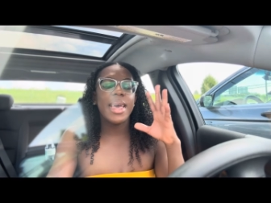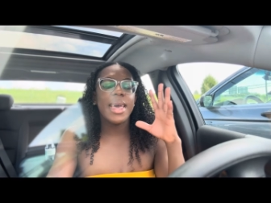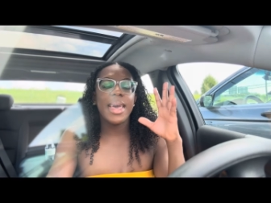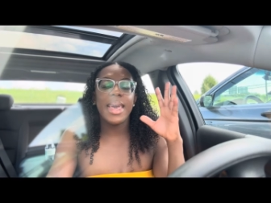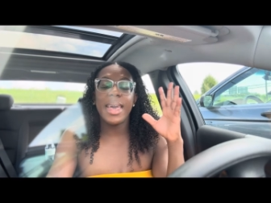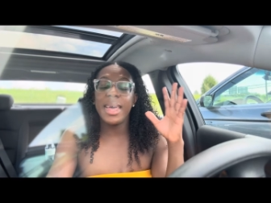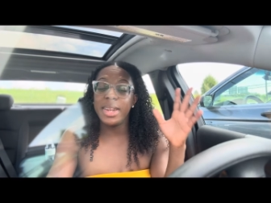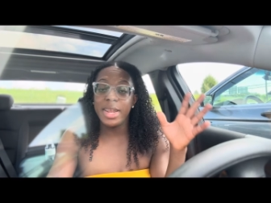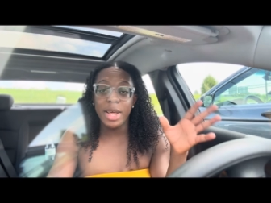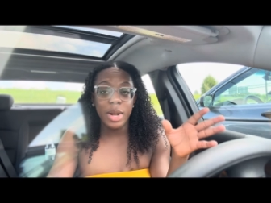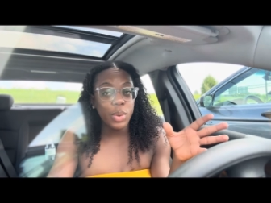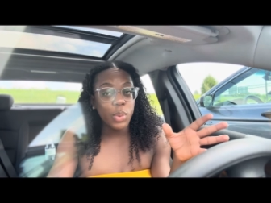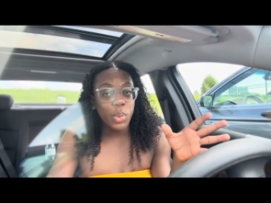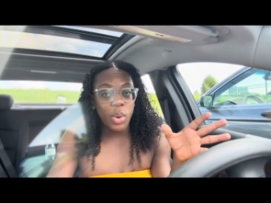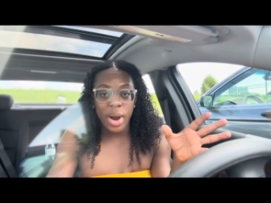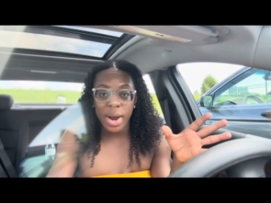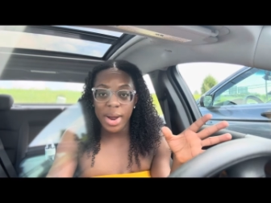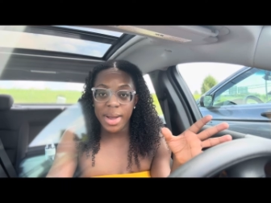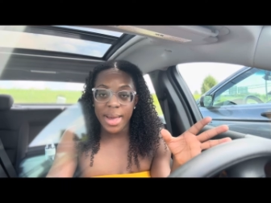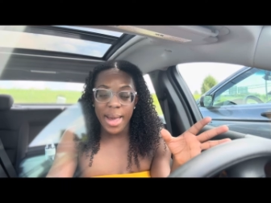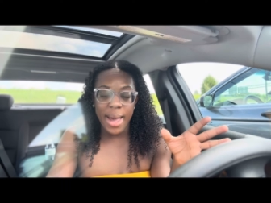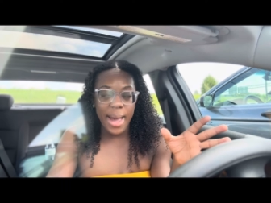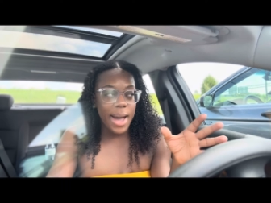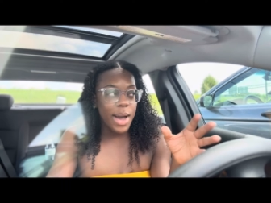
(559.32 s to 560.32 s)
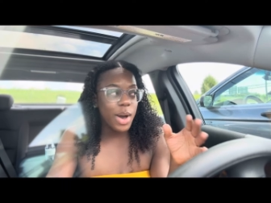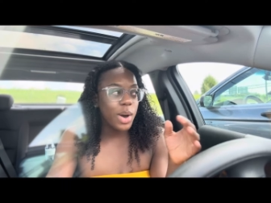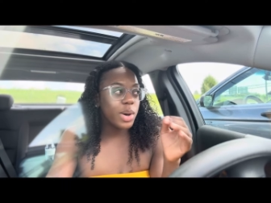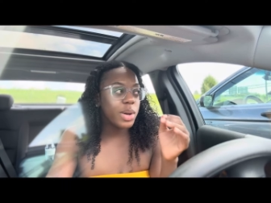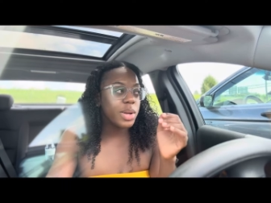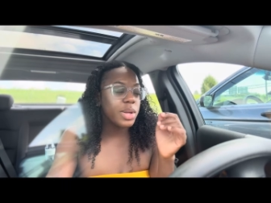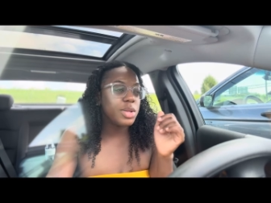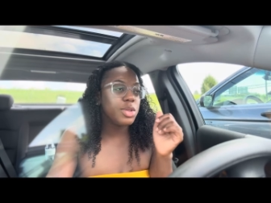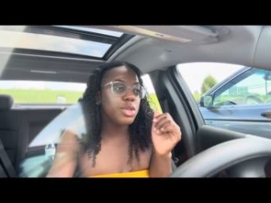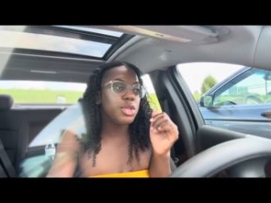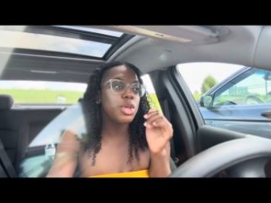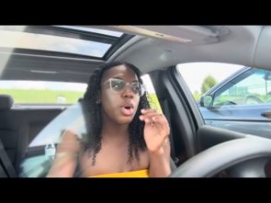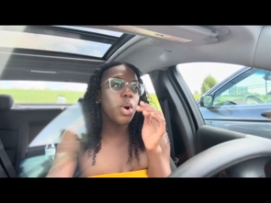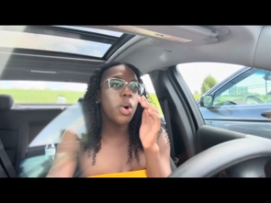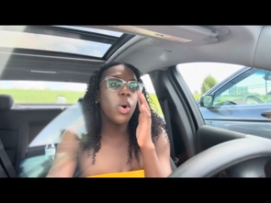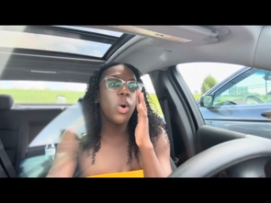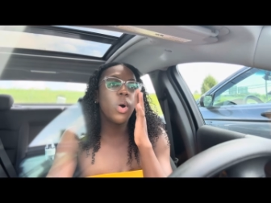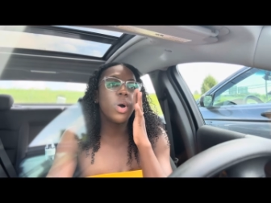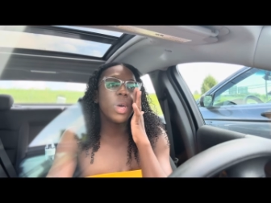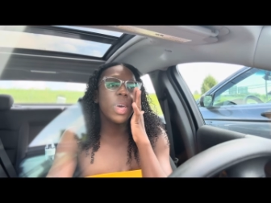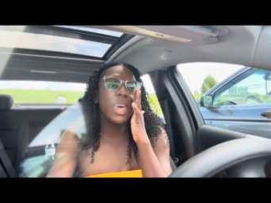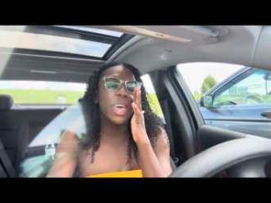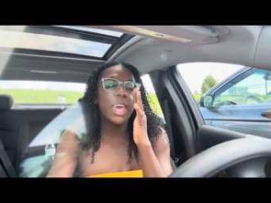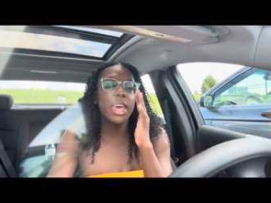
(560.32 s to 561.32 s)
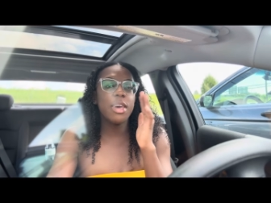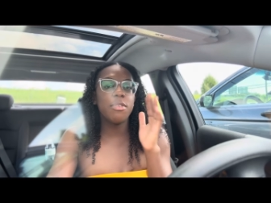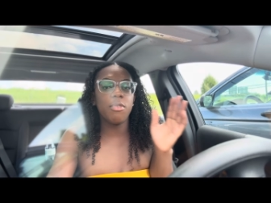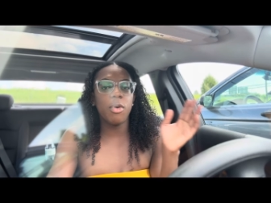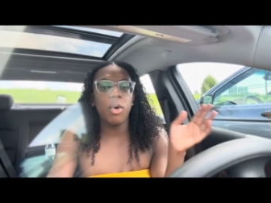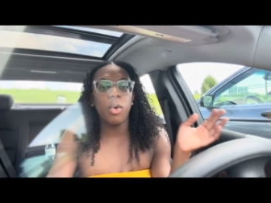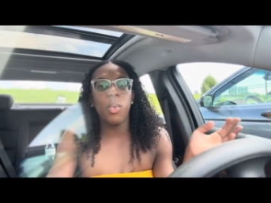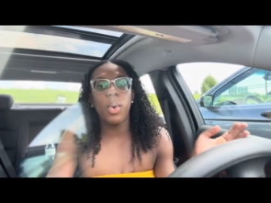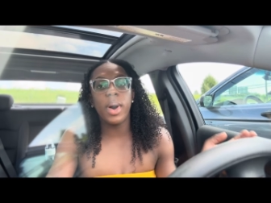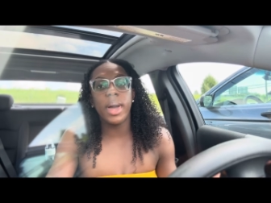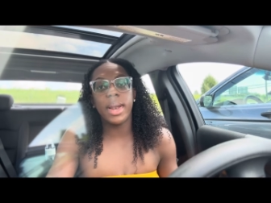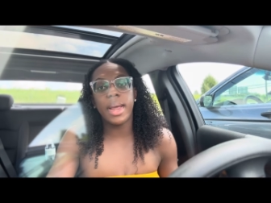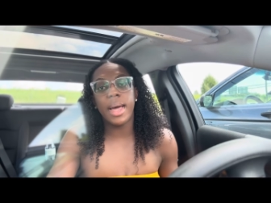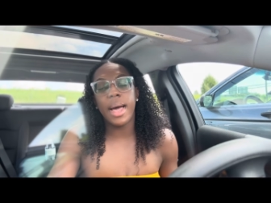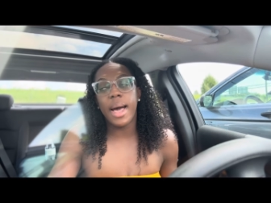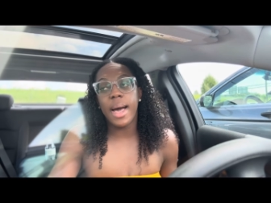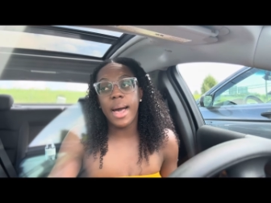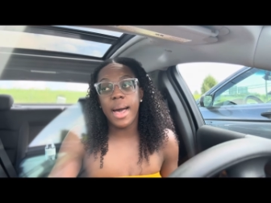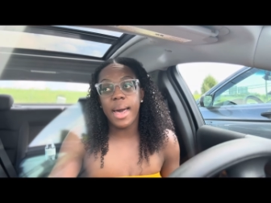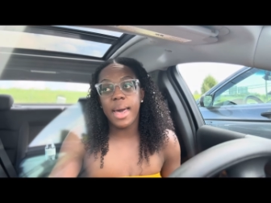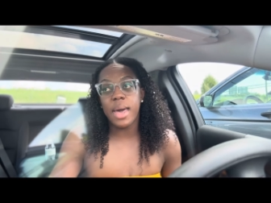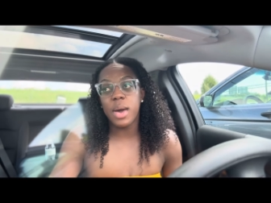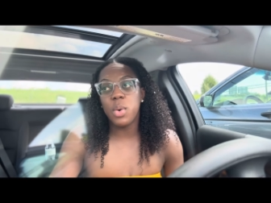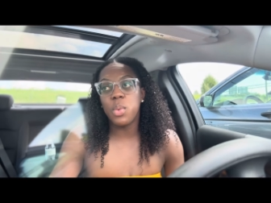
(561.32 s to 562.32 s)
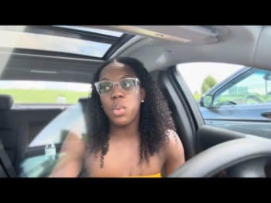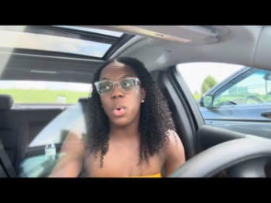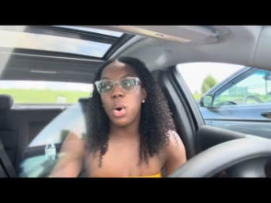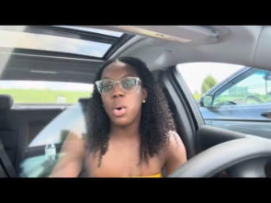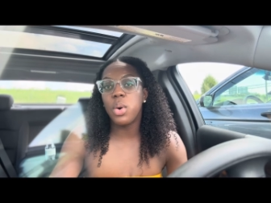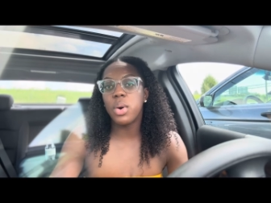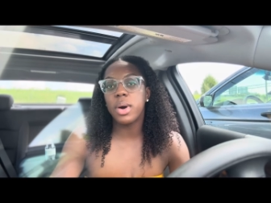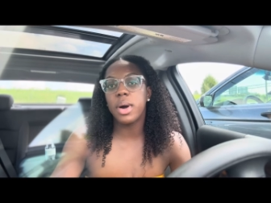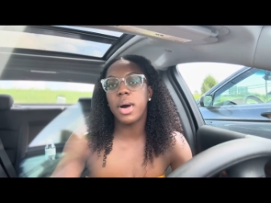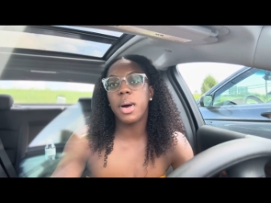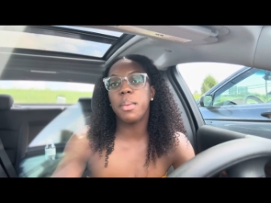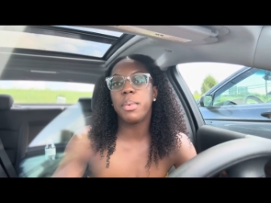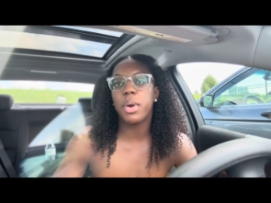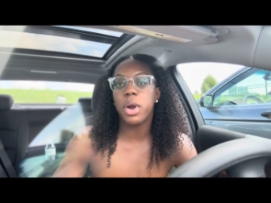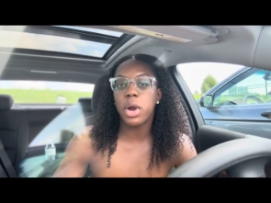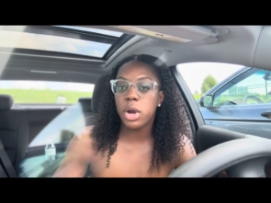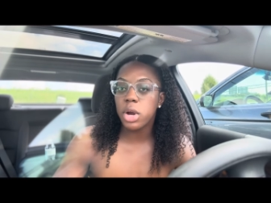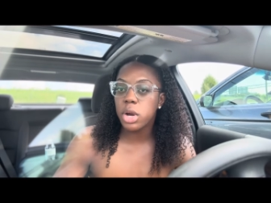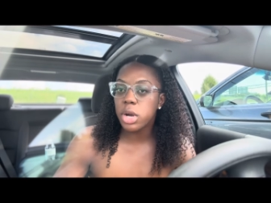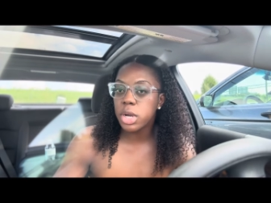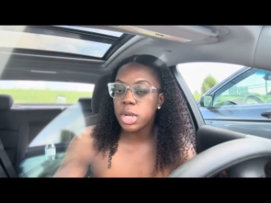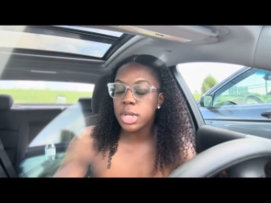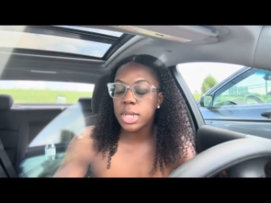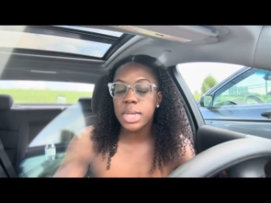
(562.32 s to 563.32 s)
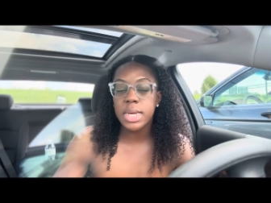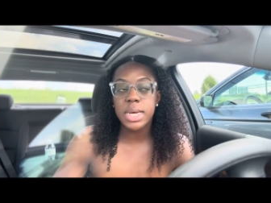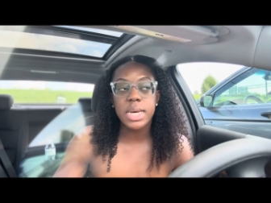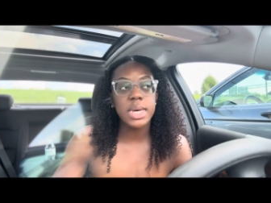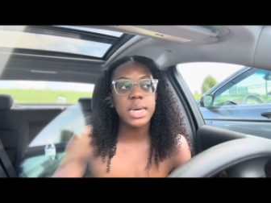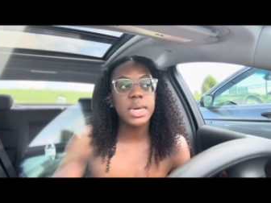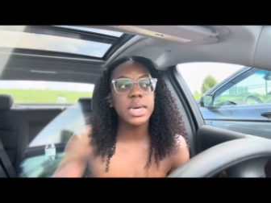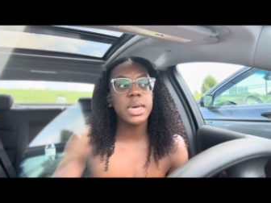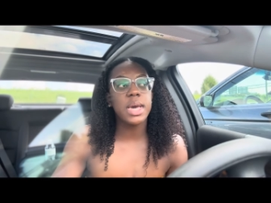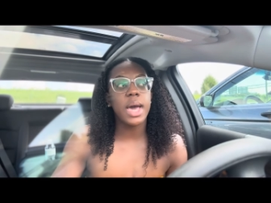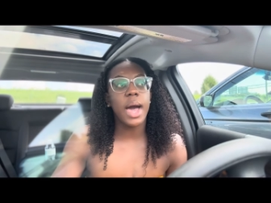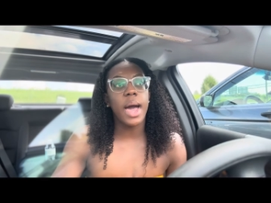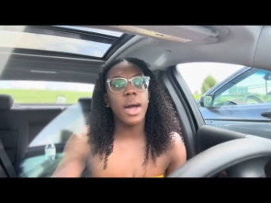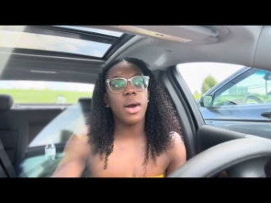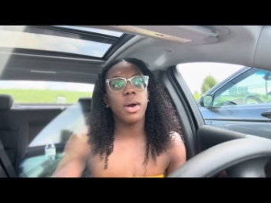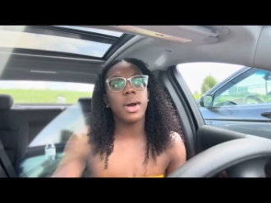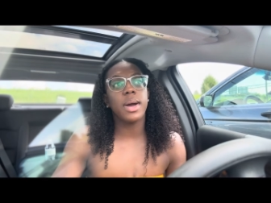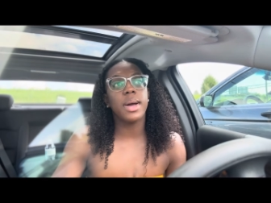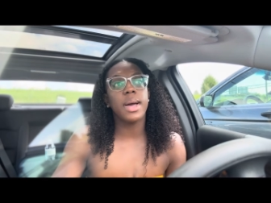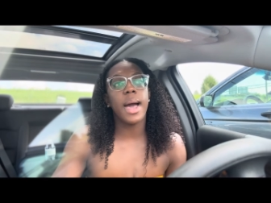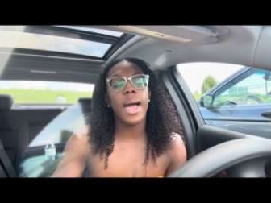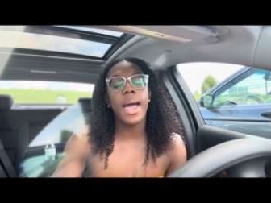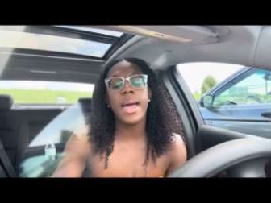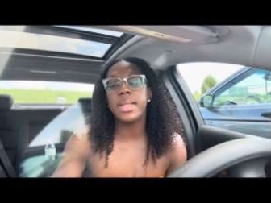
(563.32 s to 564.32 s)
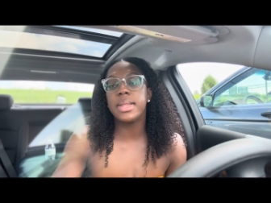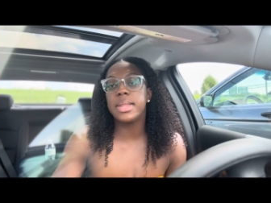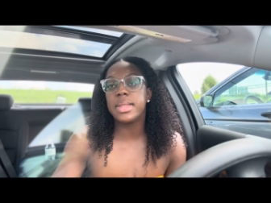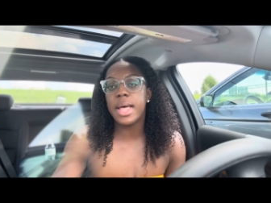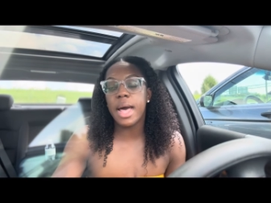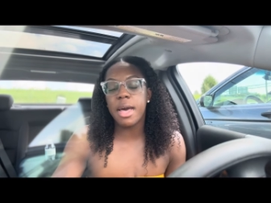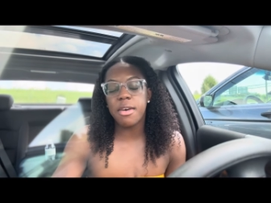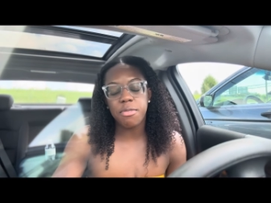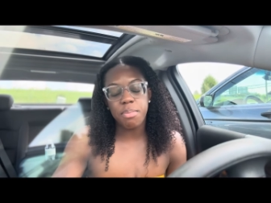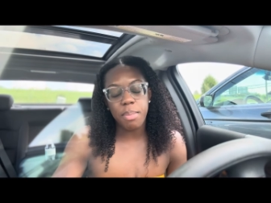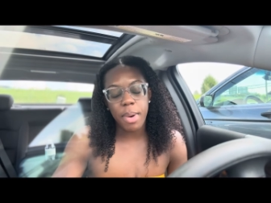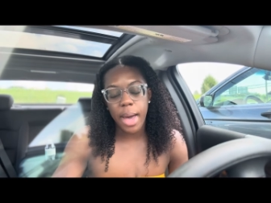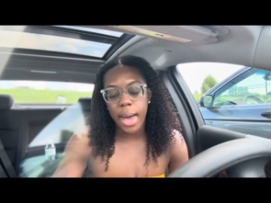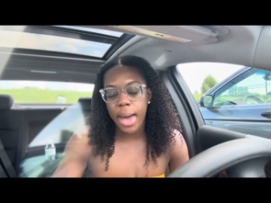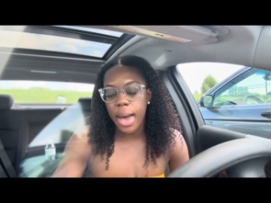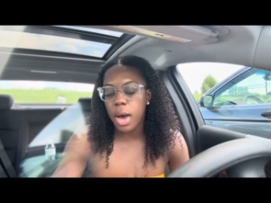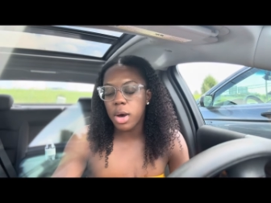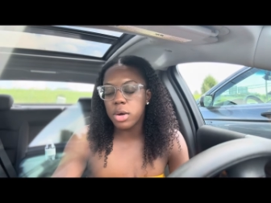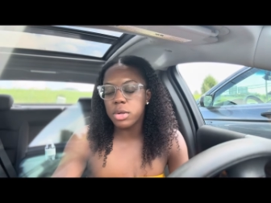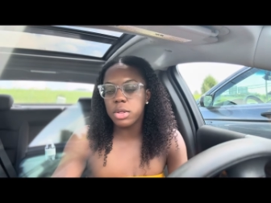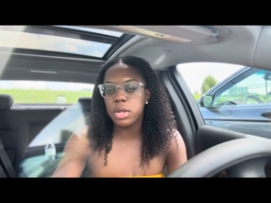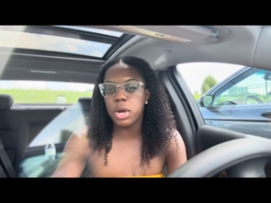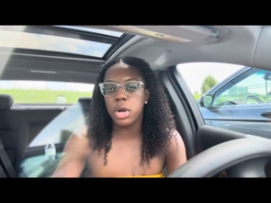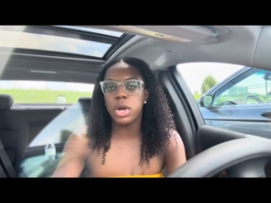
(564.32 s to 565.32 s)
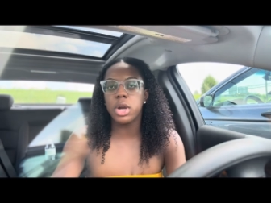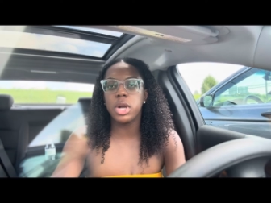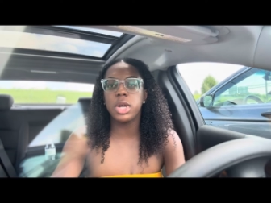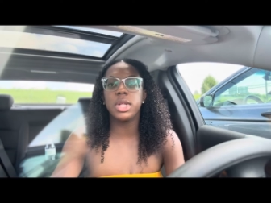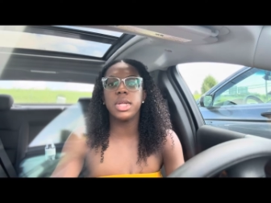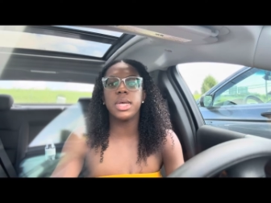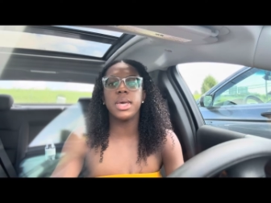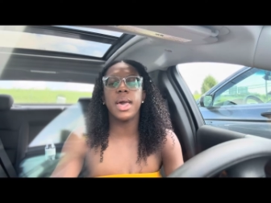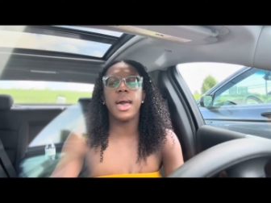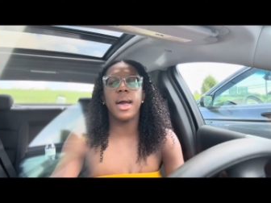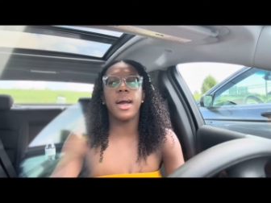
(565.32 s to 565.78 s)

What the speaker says: it didn't work out. So even when I woke up early, I left my house early.